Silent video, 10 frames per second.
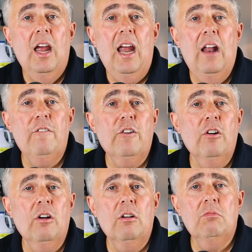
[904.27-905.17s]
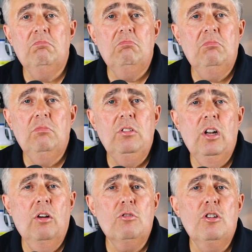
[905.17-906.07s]
And for,
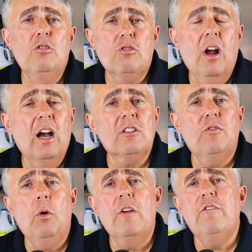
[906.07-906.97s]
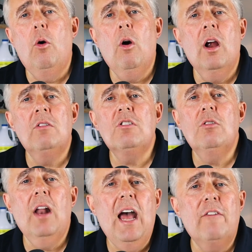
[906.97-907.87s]
2 trucks, 44, and
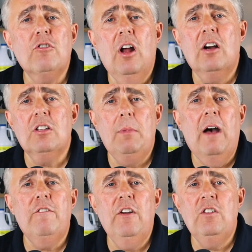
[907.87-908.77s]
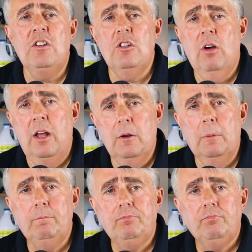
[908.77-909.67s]
2.5 trucks, about
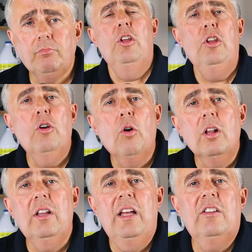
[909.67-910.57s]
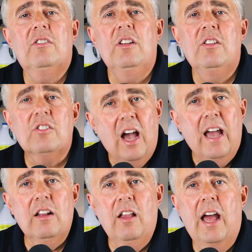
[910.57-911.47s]
5,200. Your list is
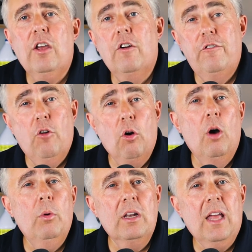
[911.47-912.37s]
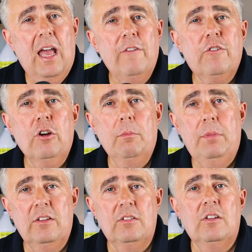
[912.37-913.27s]
kind of like your 401k for your
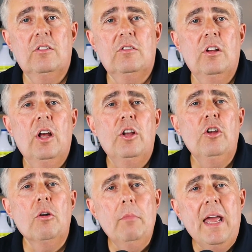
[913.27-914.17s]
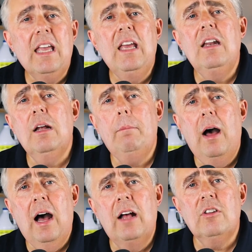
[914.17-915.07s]
business. You're making a
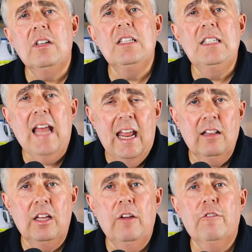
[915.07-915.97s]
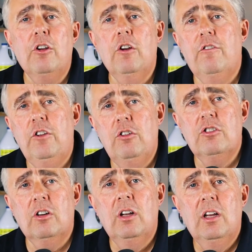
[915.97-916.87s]
deposit daily for your
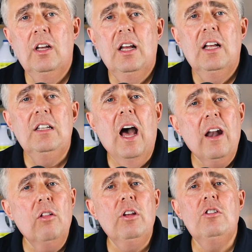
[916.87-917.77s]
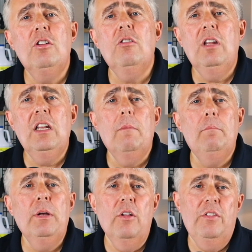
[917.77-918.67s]
future. Not only do you need to
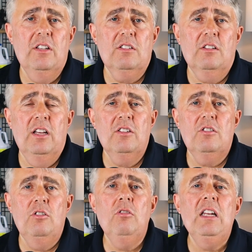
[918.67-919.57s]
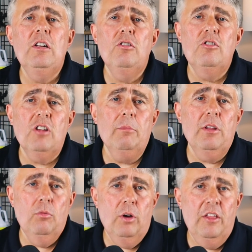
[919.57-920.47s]
build this list, you need to do
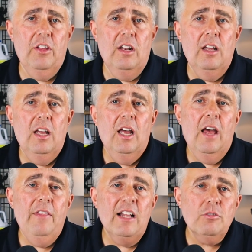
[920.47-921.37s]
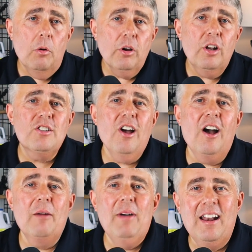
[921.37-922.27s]
something with it. And that's what we're going to
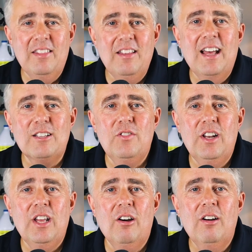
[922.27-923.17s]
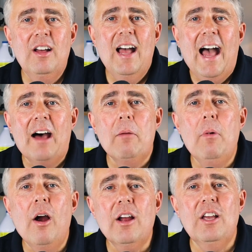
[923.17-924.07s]
talk about in the next video. How to
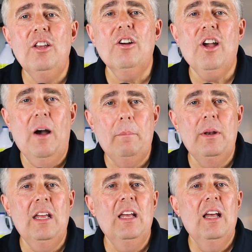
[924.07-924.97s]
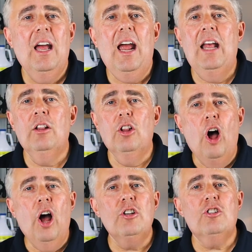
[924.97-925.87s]
market your company and
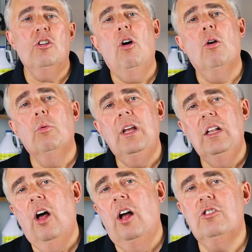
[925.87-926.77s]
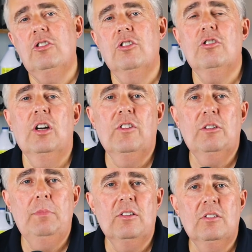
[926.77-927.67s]
launch or relaunch your service
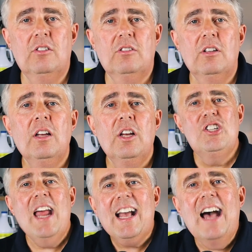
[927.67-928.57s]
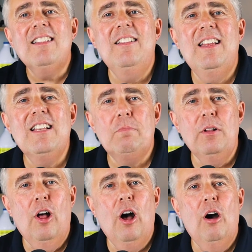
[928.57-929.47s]
business. Check out the links
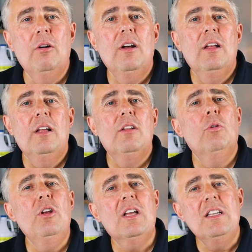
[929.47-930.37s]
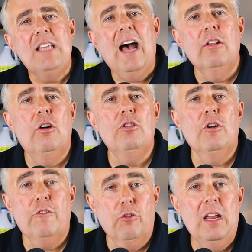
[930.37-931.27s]
below where you can download
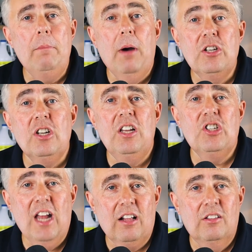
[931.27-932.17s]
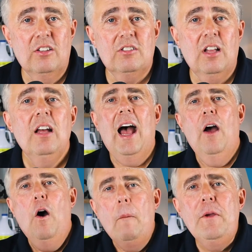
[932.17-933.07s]
your free budgeting checklist. I
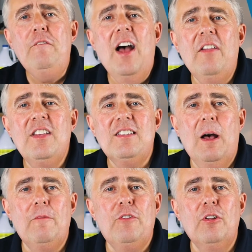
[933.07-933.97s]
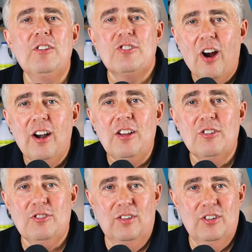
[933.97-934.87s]
hope you found this helpful in starting
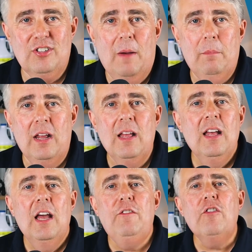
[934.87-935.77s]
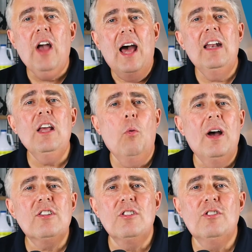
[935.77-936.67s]
your service company. If you've got any
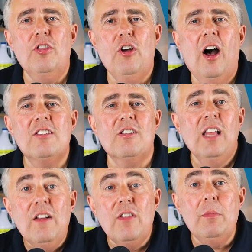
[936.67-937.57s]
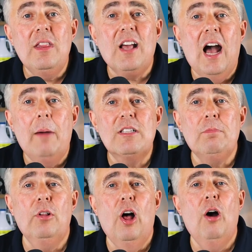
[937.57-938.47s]
questions or thoughts, leave them in the comments
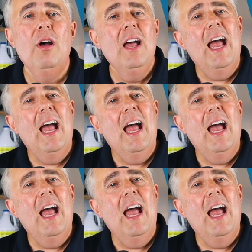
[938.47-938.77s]
below.